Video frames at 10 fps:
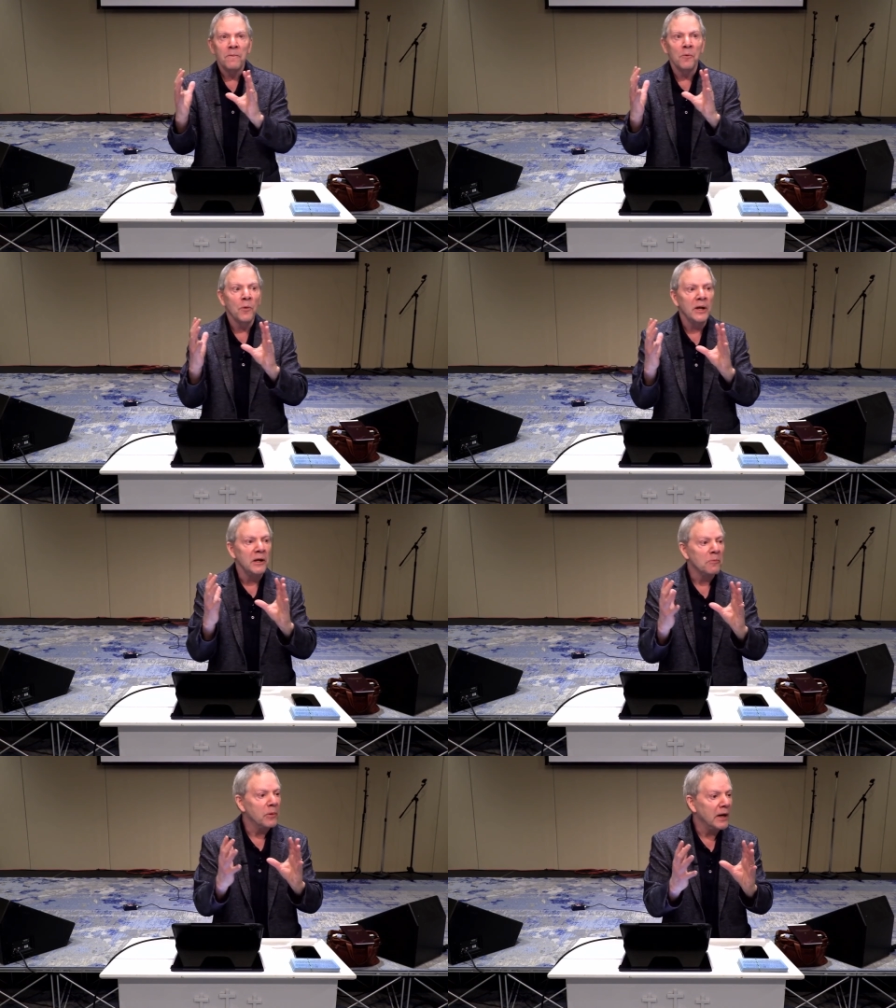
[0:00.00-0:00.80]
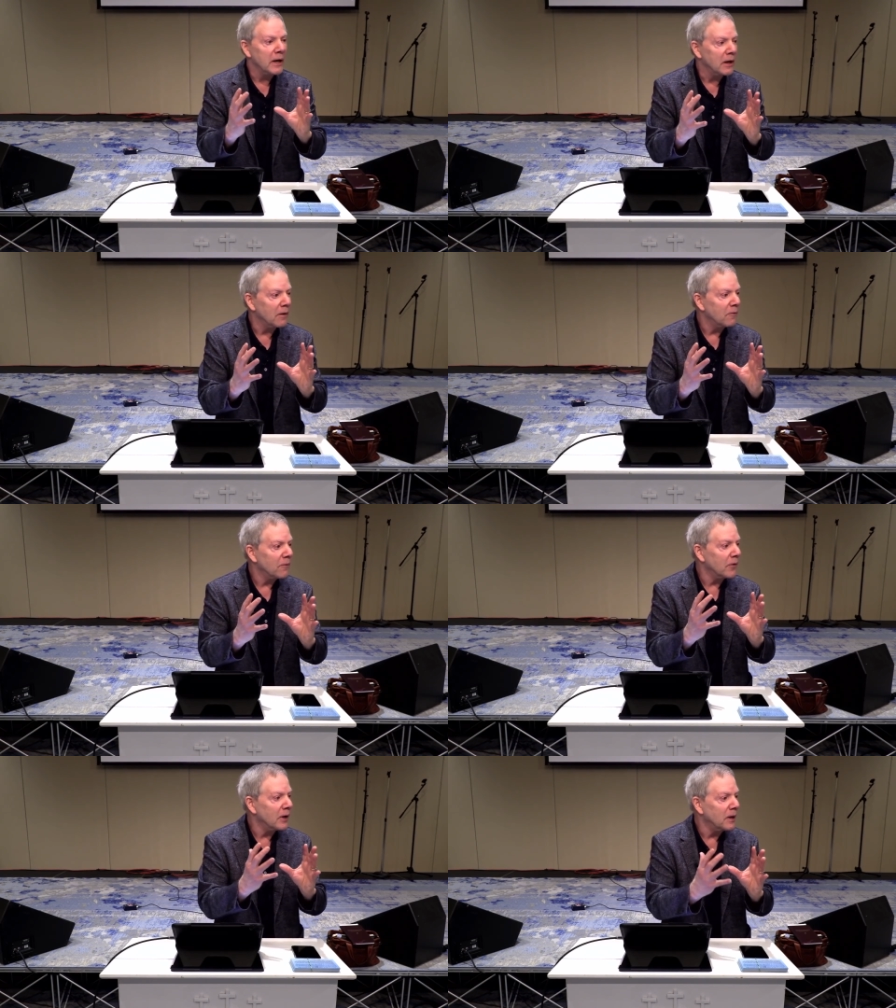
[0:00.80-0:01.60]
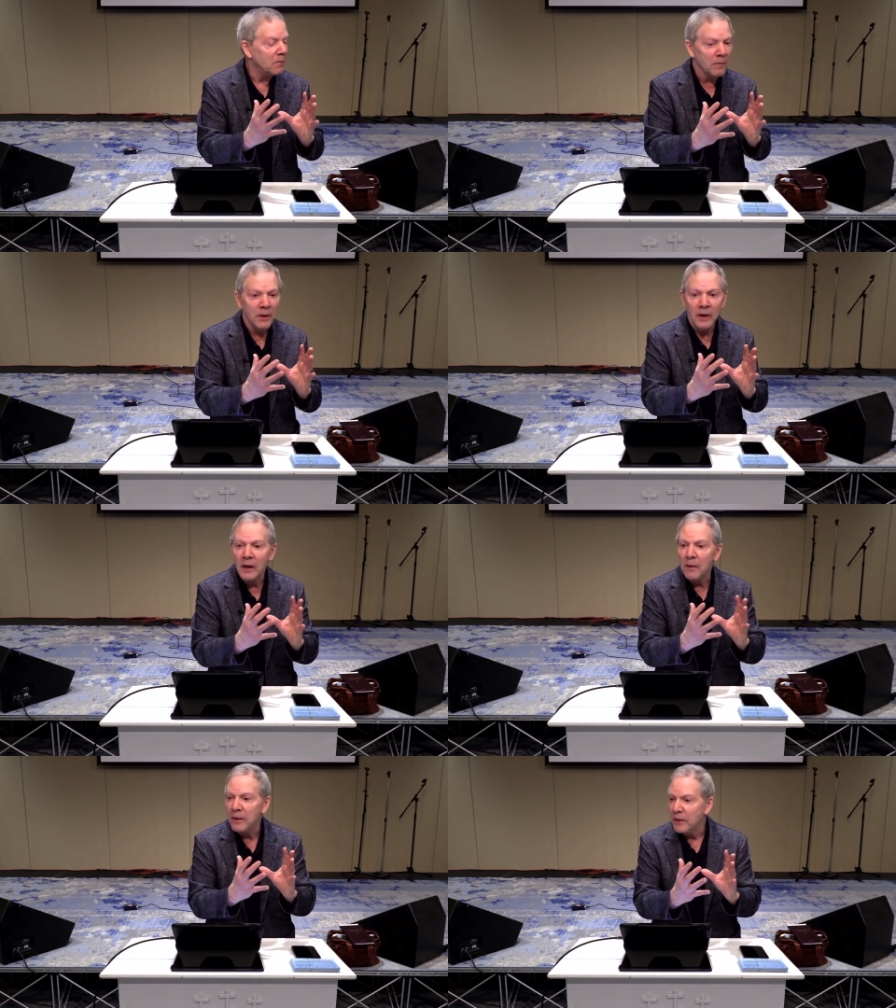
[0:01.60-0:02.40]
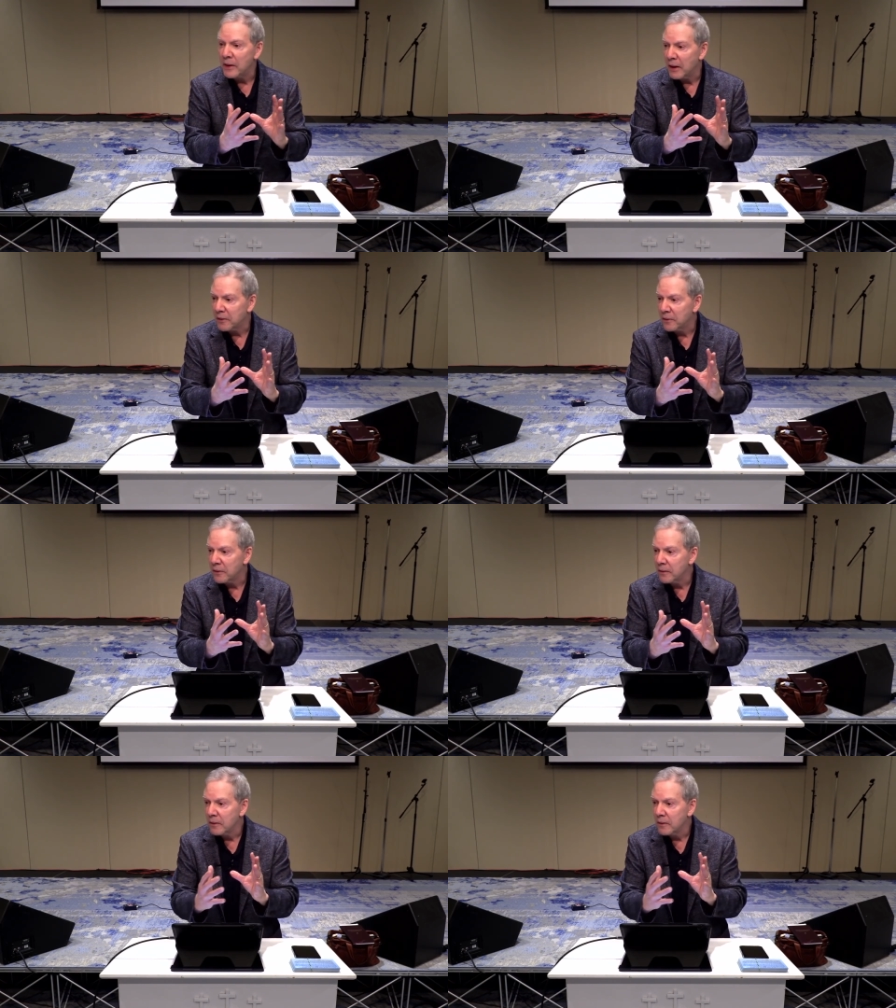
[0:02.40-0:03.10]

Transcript: for what he's planning for him and the next,